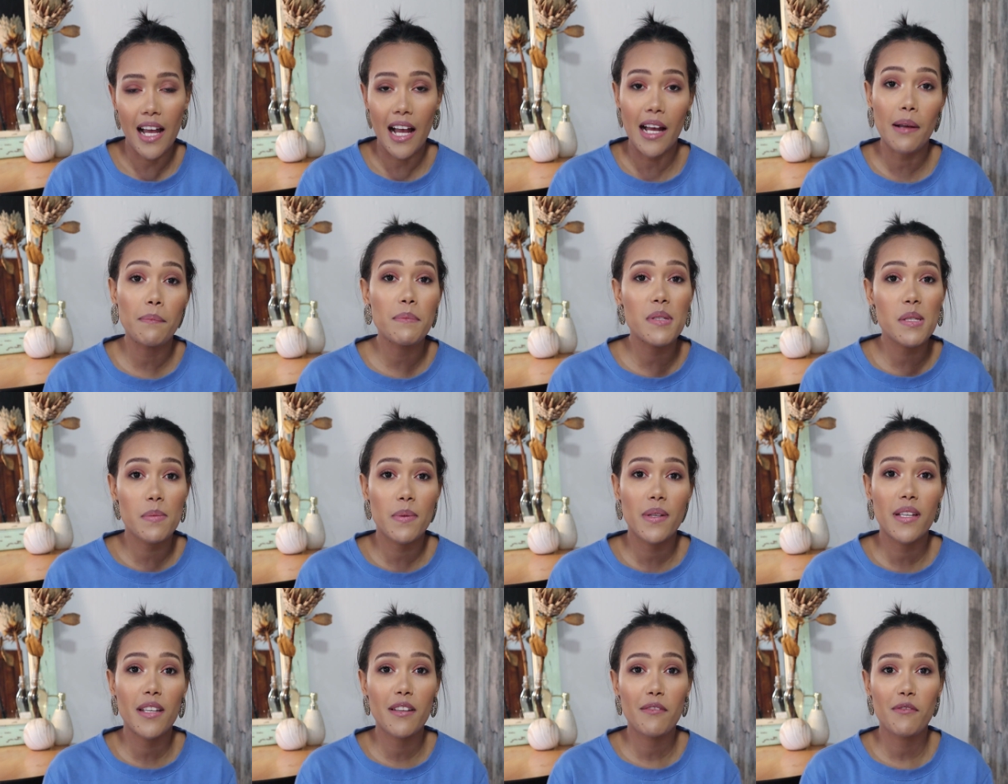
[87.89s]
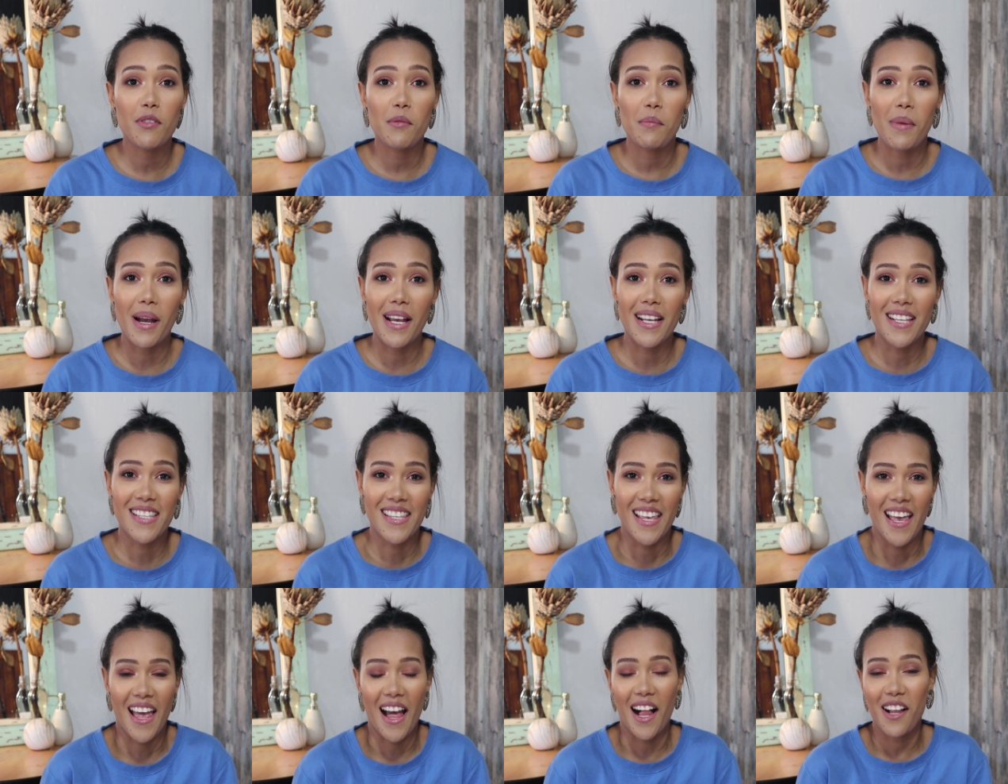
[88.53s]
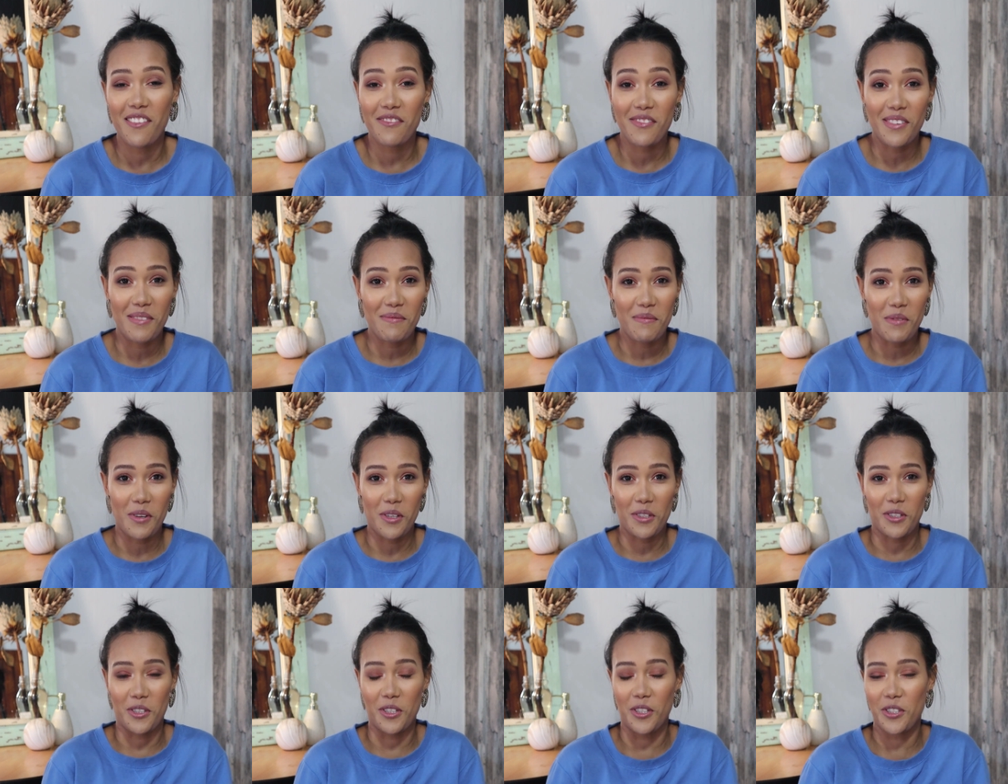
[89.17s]
I'm speaking for myself, I'm
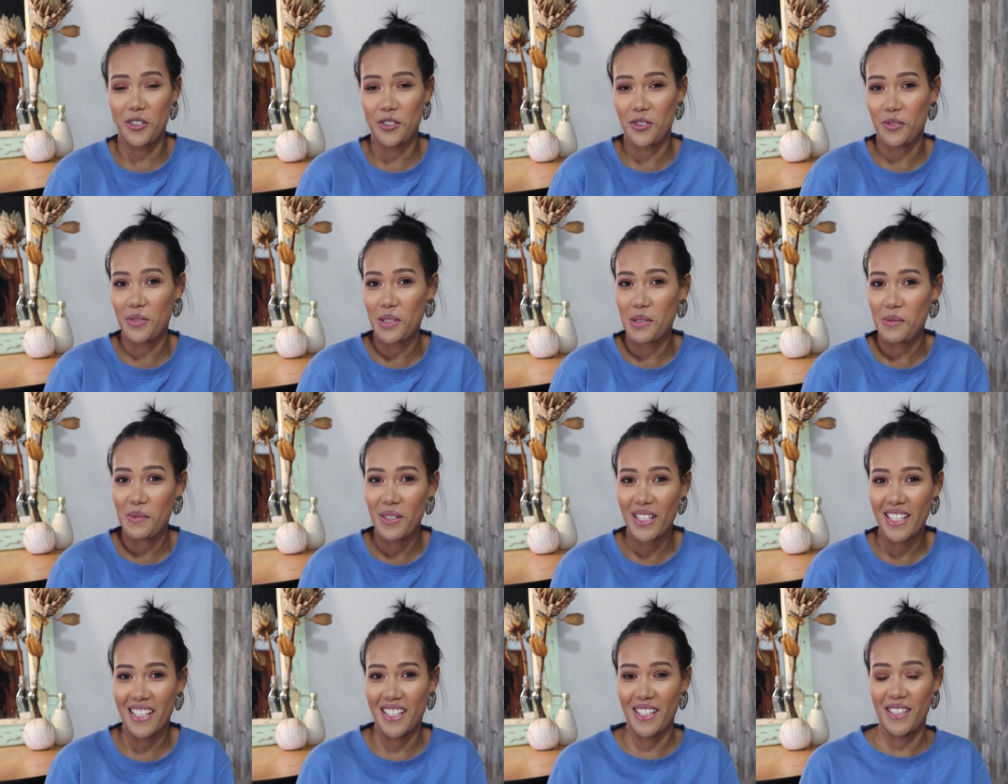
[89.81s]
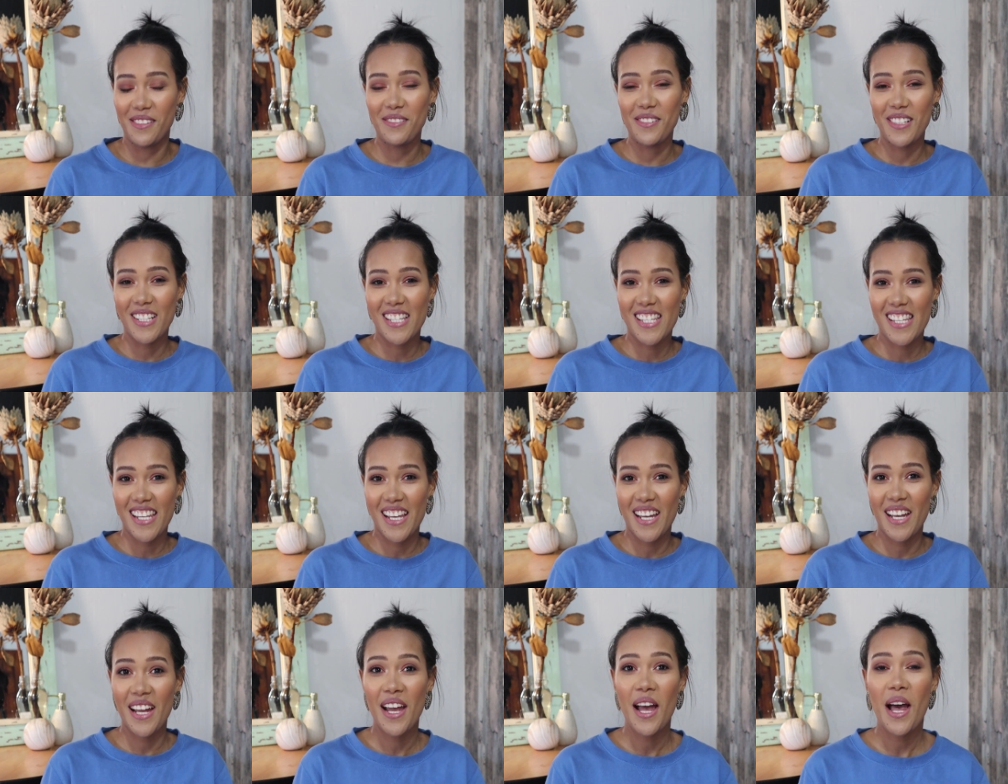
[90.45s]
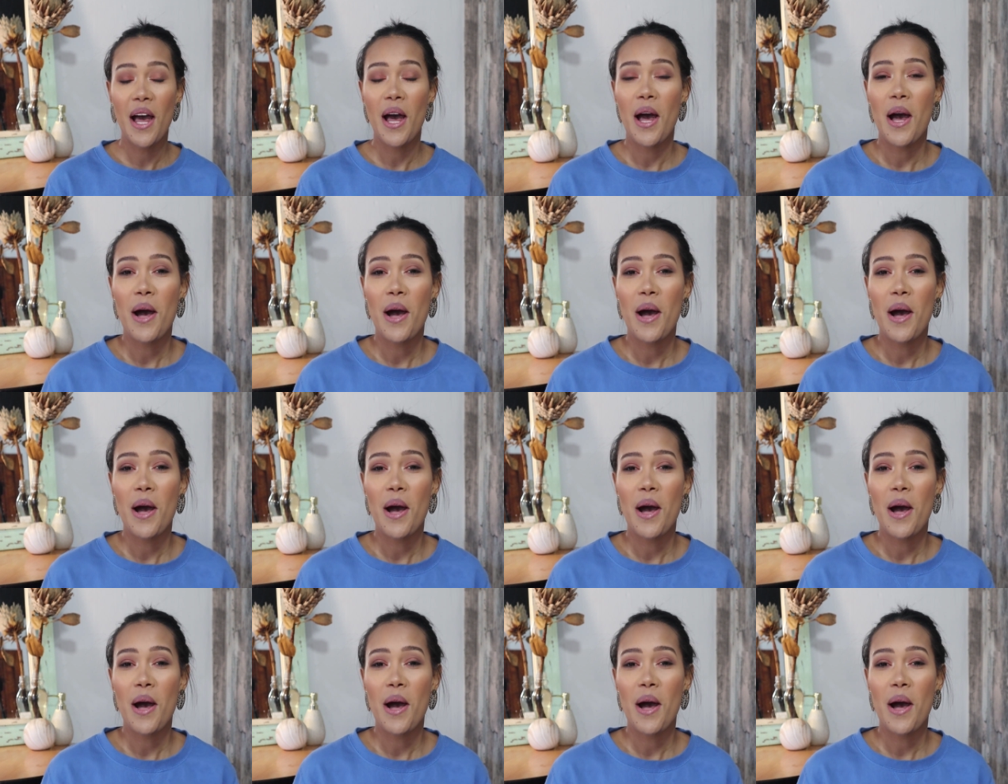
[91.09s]
not too sure what you would say,